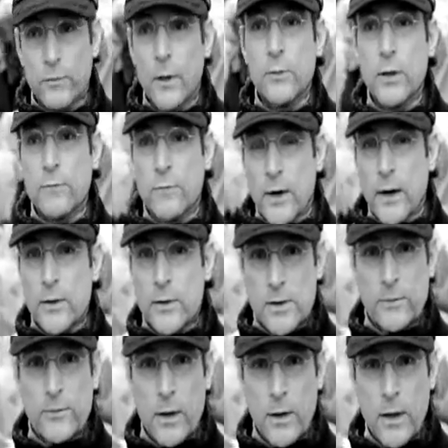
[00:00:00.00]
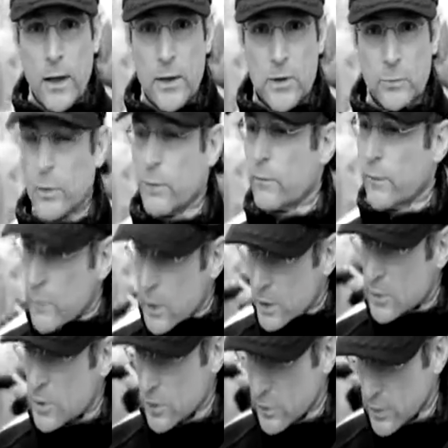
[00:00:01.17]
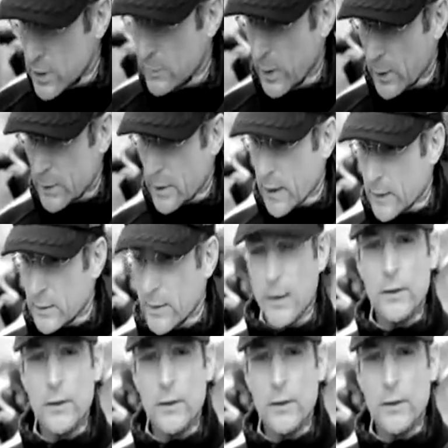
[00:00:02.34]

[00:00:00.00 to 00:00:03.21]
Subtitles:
the founding fathers of our nation were very concerned about that.